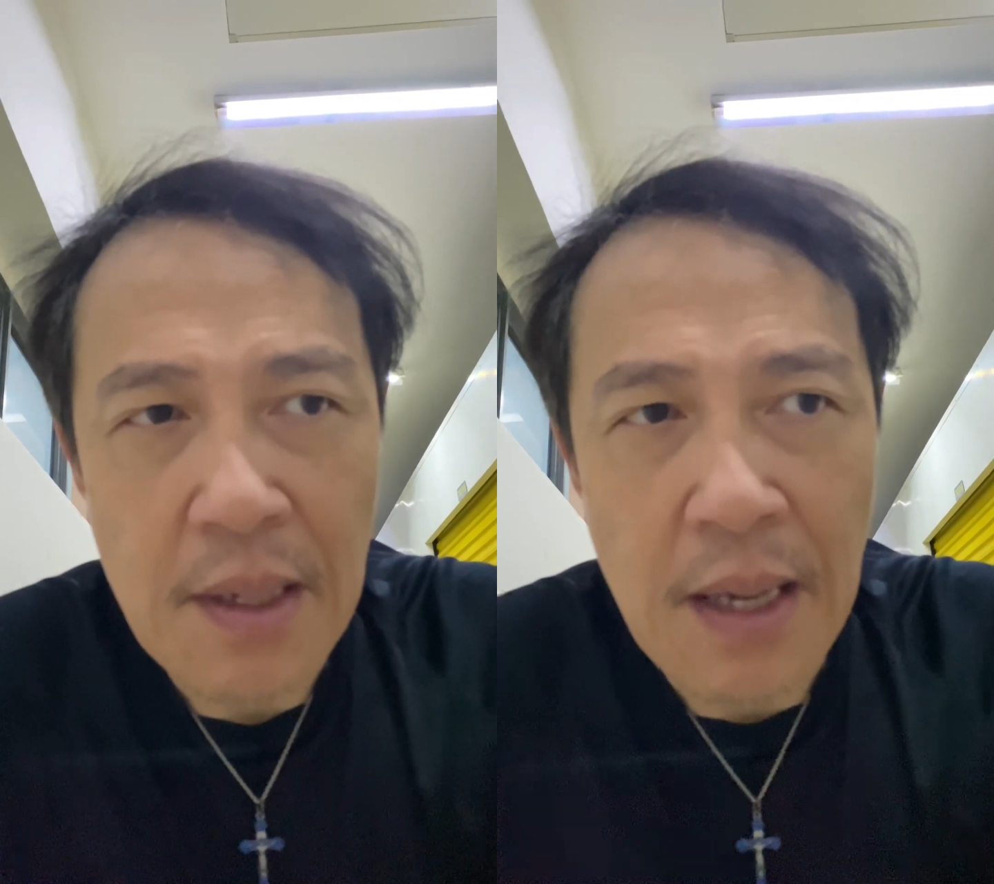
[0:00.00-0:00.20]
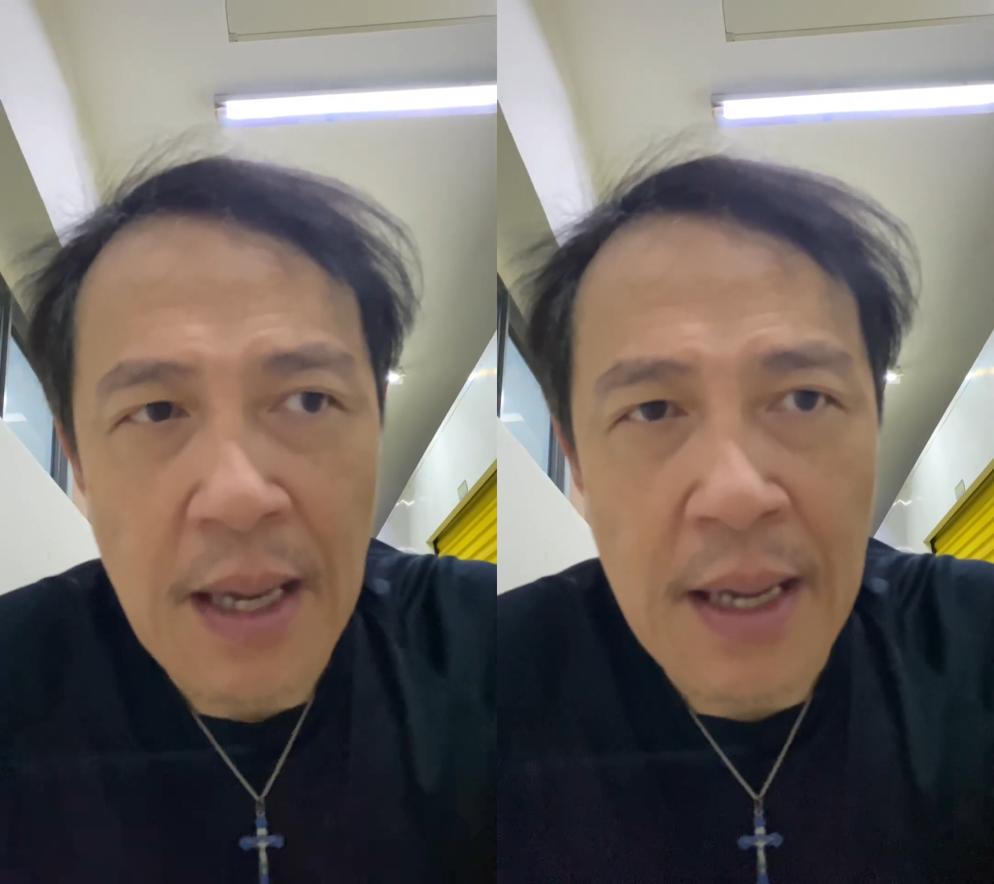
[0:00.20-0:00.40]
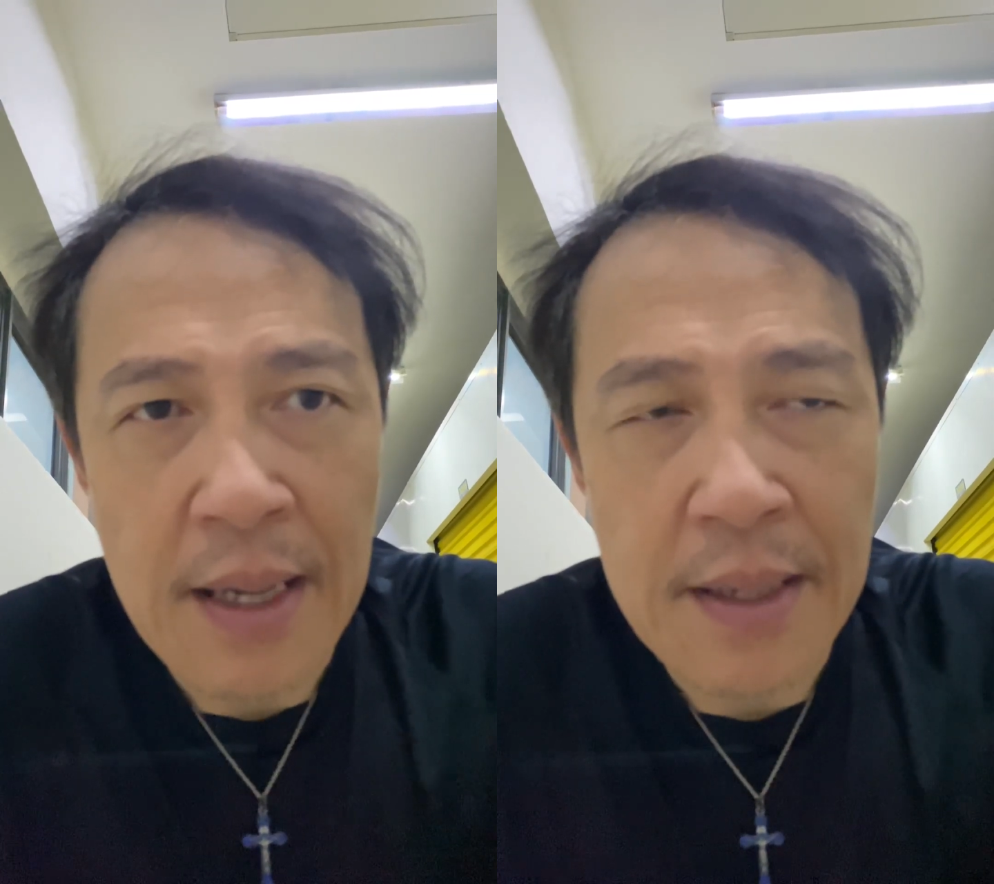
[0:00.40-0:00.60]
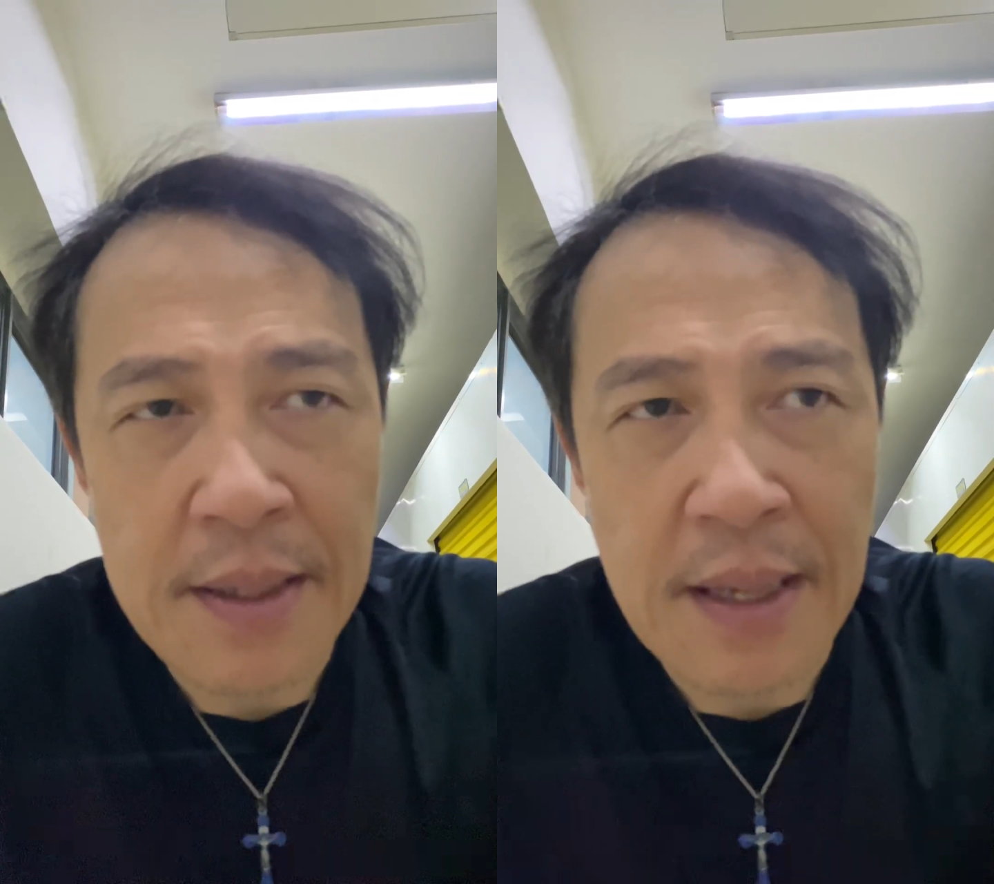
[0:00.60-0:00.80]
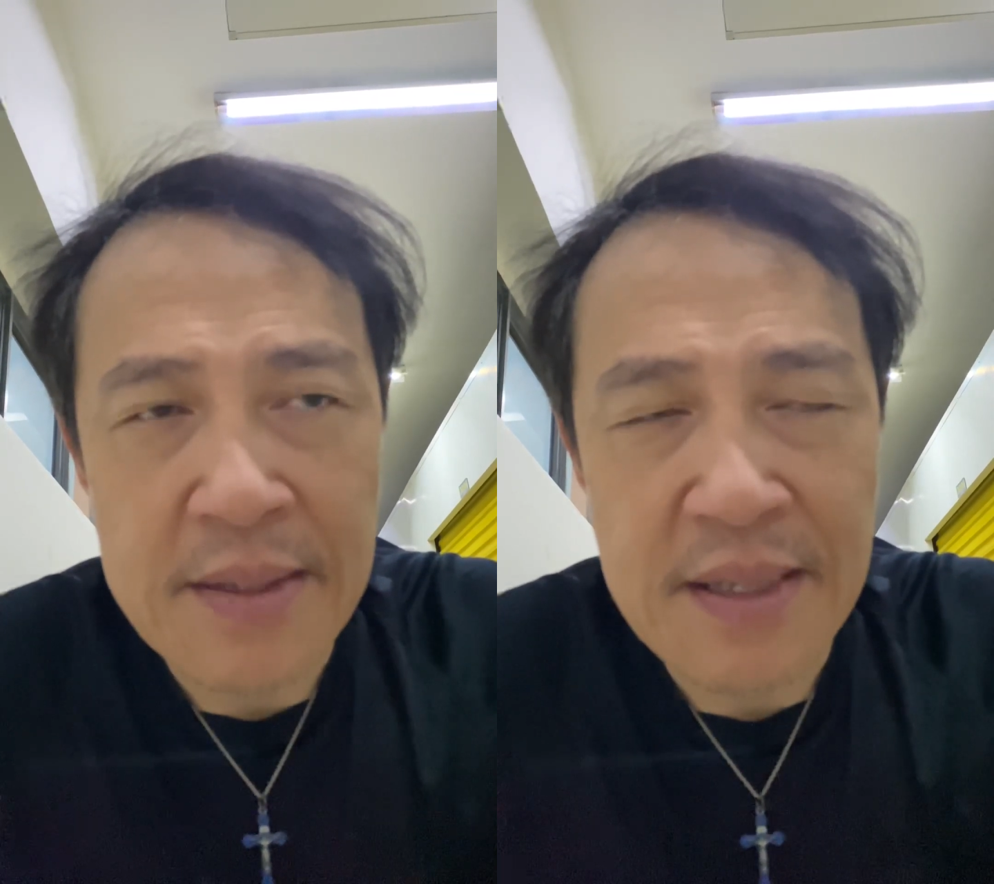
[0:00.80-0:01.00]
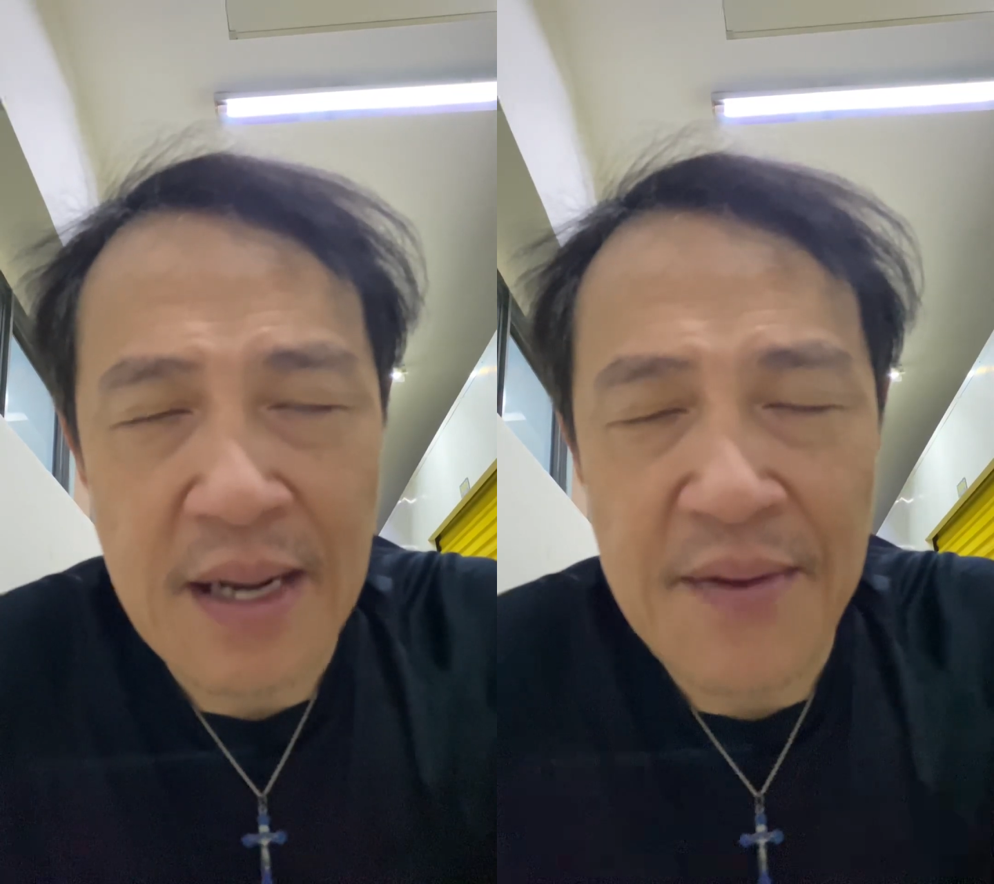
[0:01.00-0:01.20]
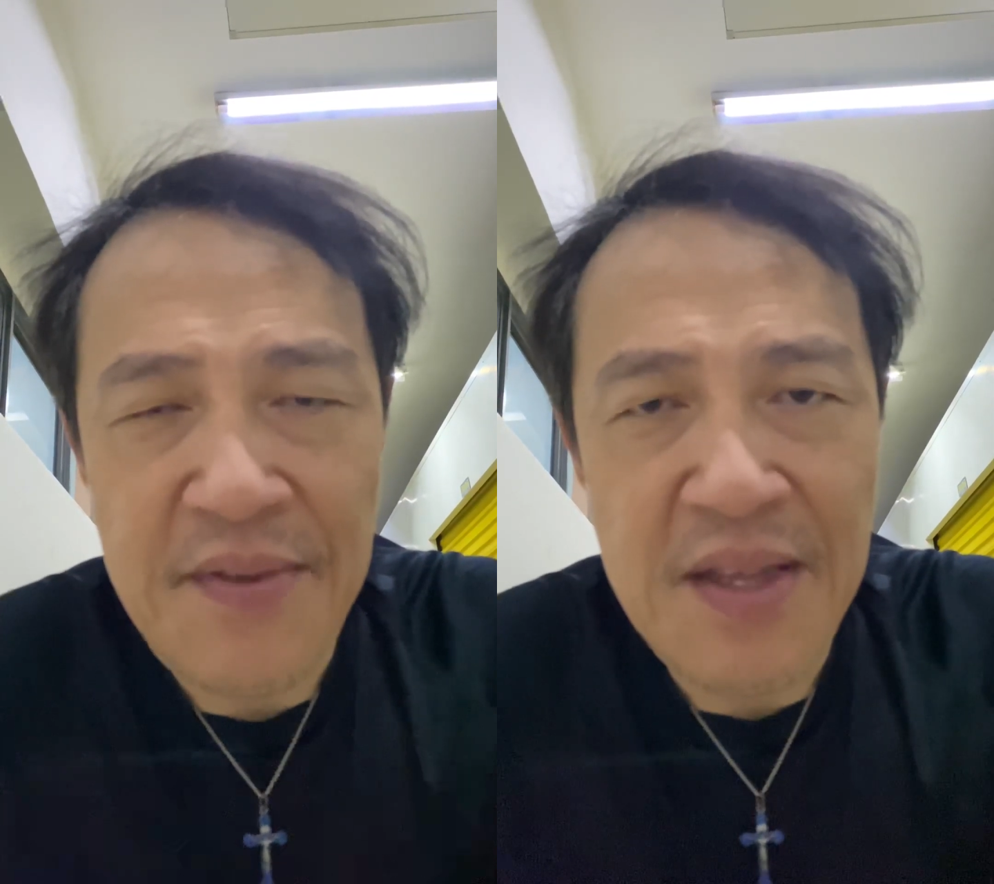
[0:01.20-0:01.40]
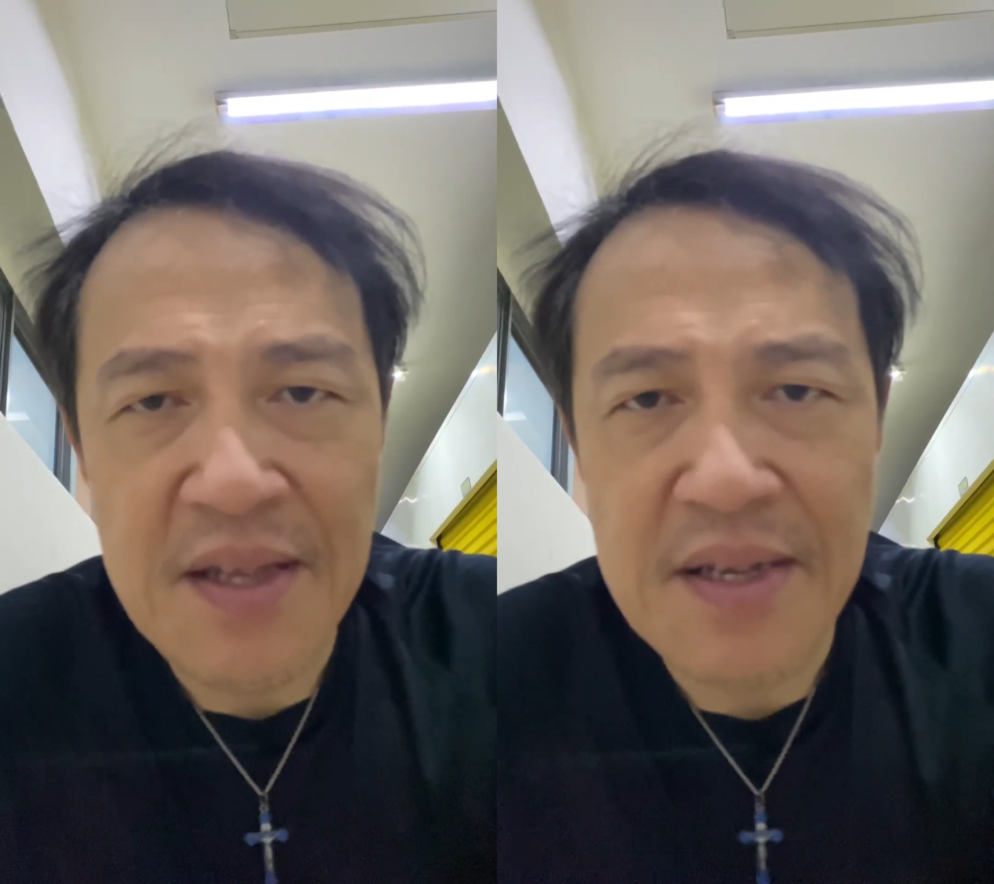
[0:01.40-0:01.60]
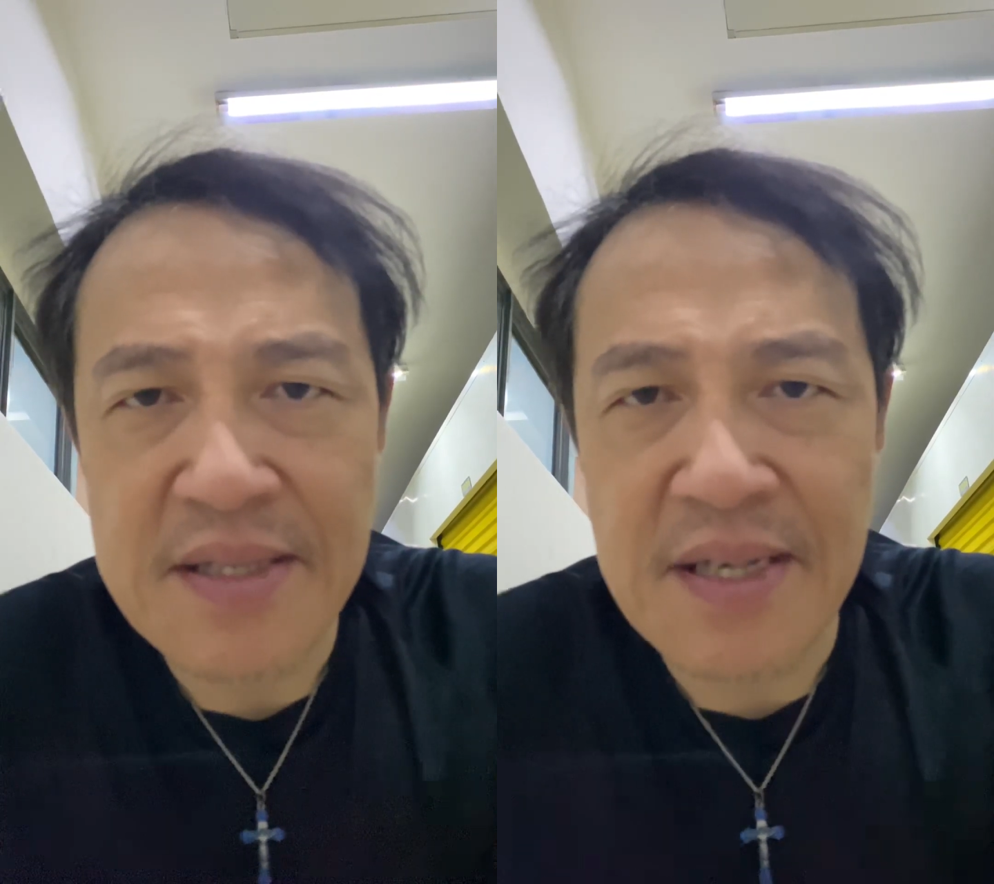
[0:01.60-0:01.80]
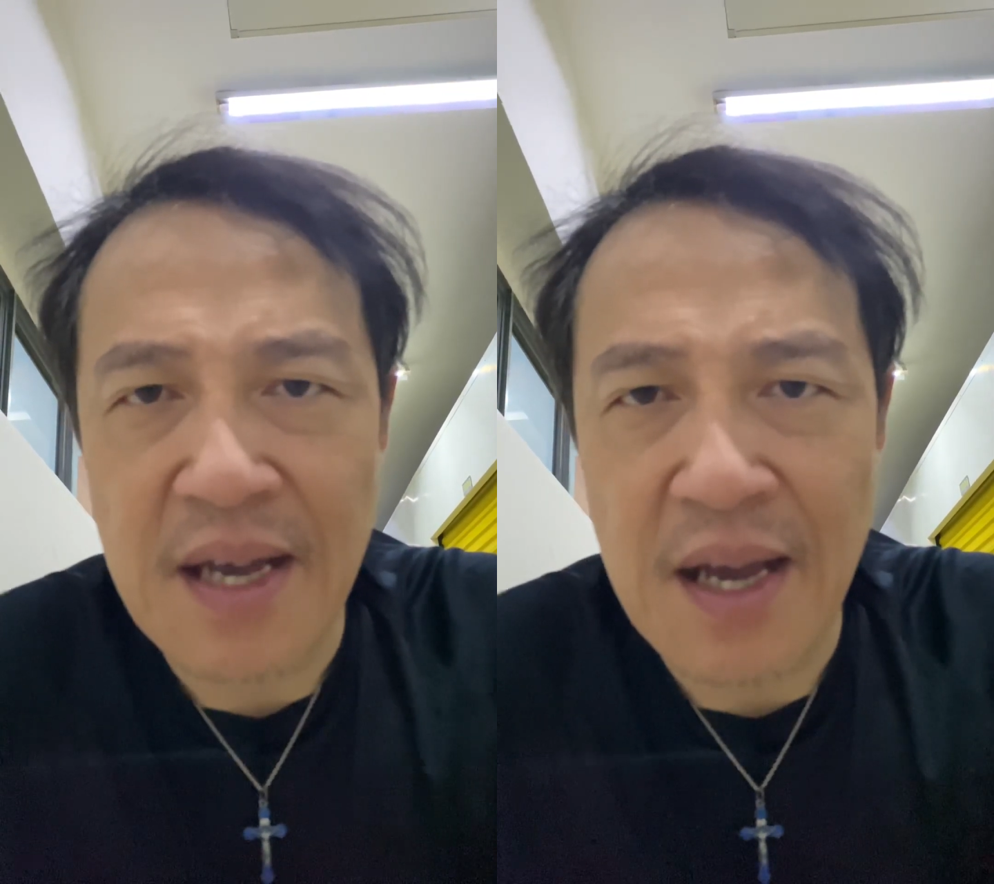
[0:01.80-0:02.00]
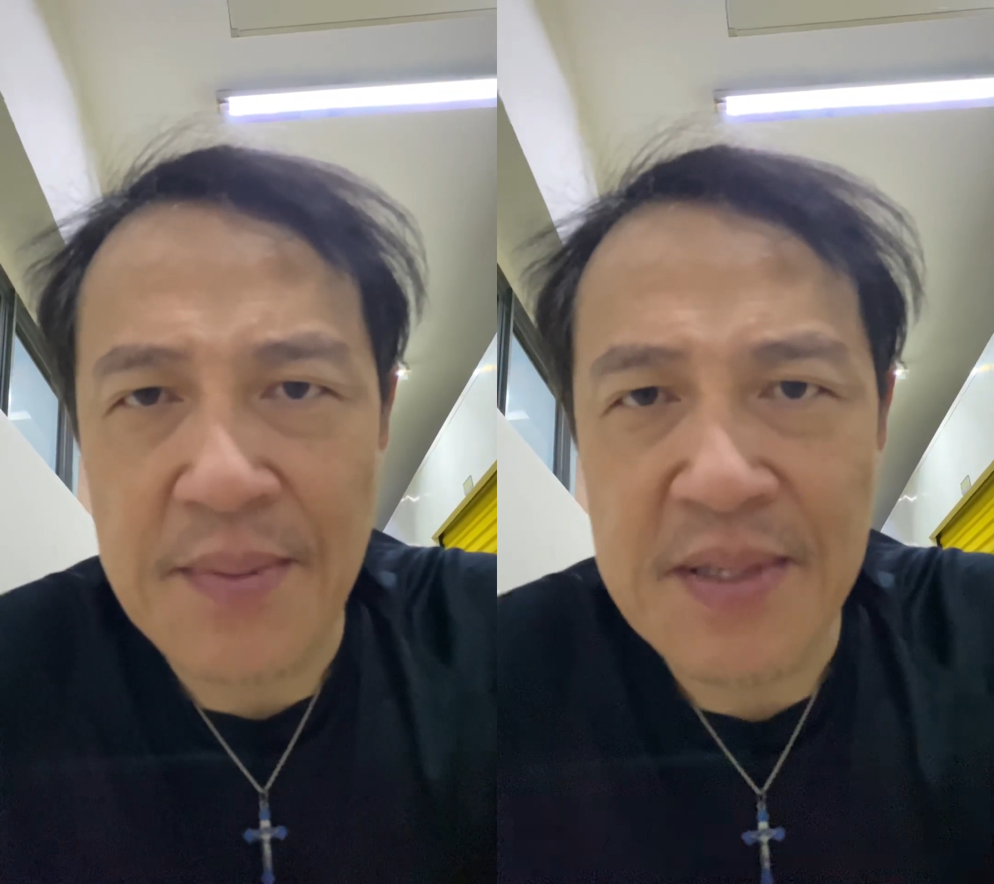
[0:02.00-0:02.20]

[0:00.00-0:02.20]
And I said, "I have neither the time."